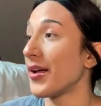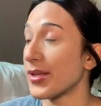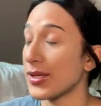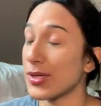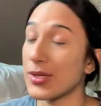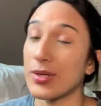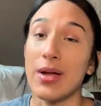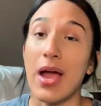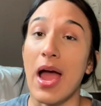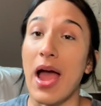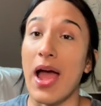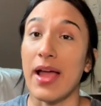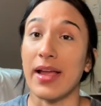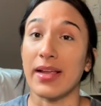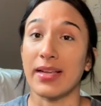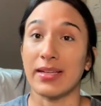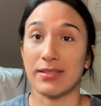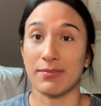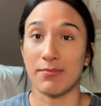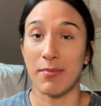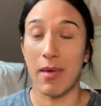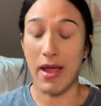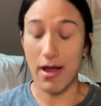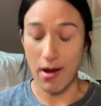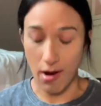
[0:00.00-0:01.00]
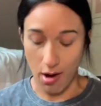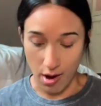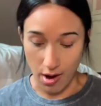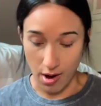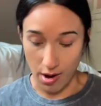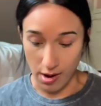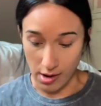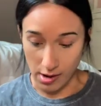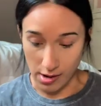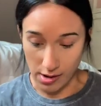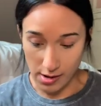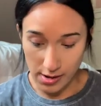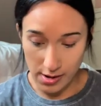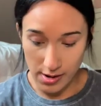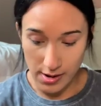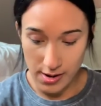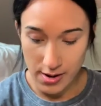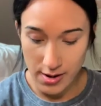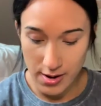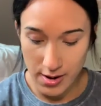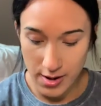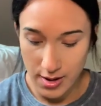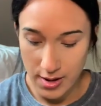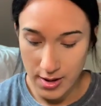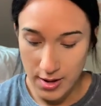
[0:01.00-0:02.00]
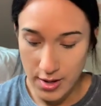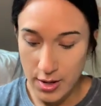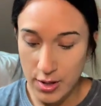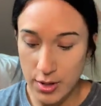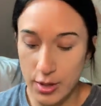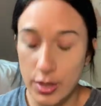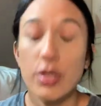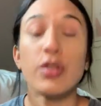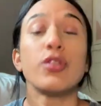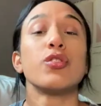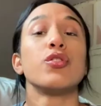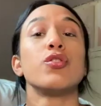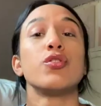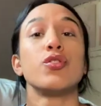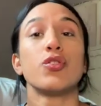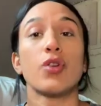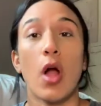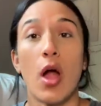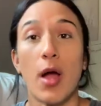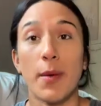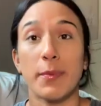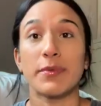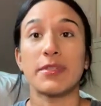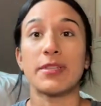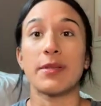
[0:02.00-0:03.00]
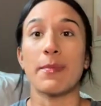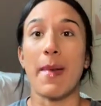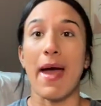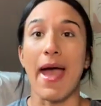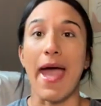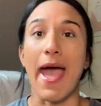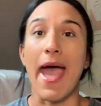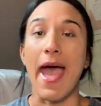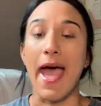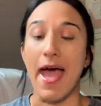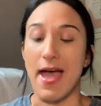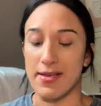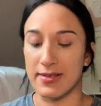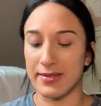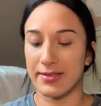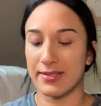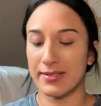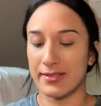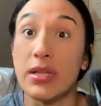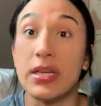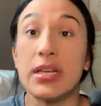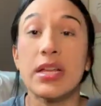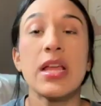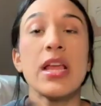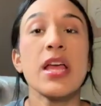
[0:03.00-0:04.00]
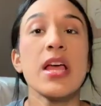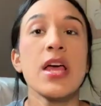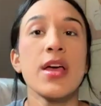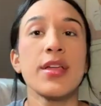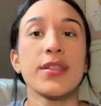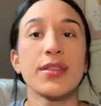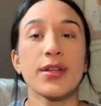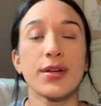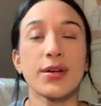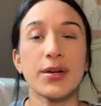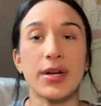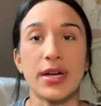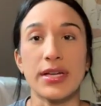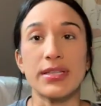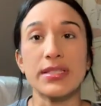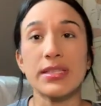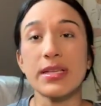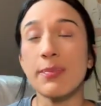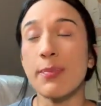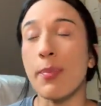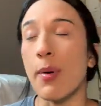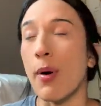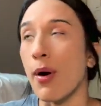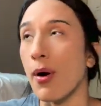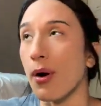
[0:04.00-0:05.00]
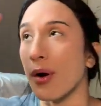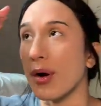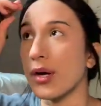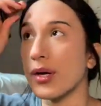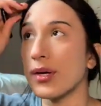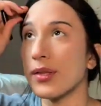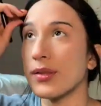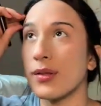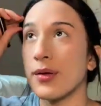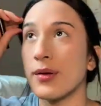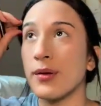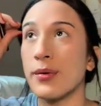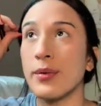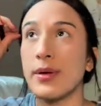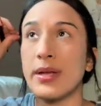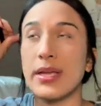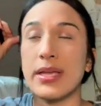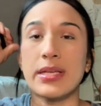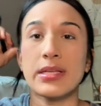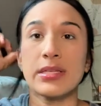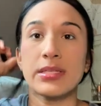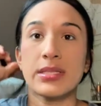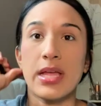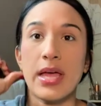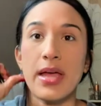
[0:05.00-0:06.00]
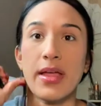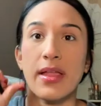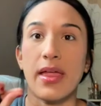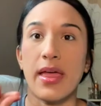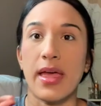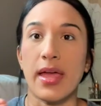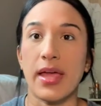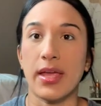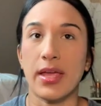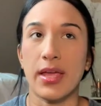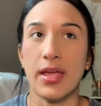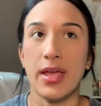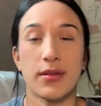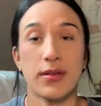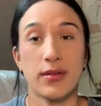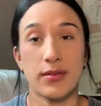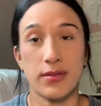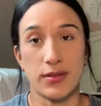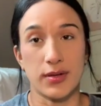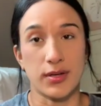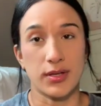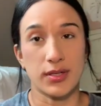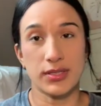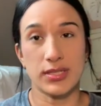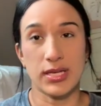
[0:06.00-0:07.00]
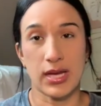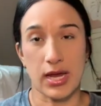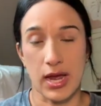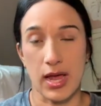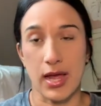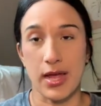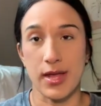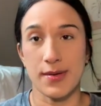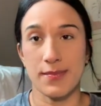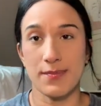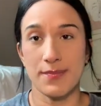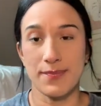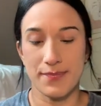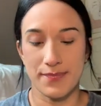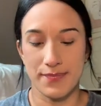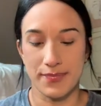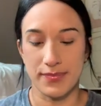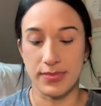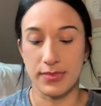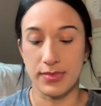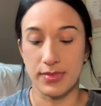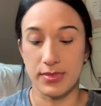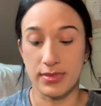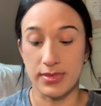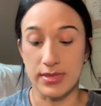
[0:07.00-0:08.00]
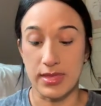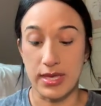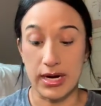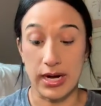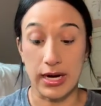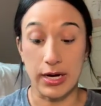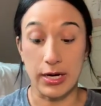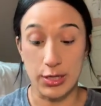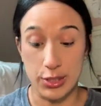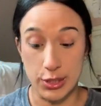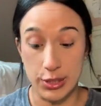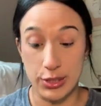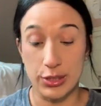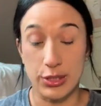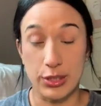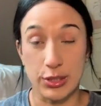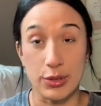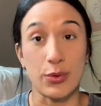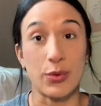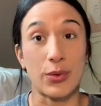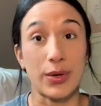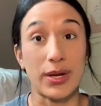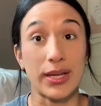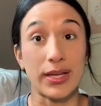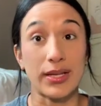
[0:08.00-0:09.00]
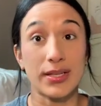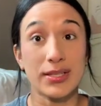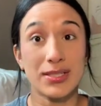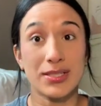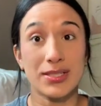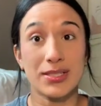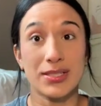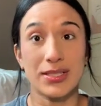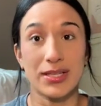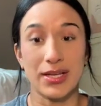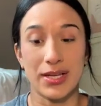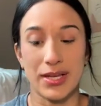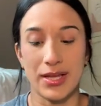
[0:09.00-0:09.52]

You guys, my heart dropped to my ass. The crazy part, though, is that, like, the third time that I heard the noise,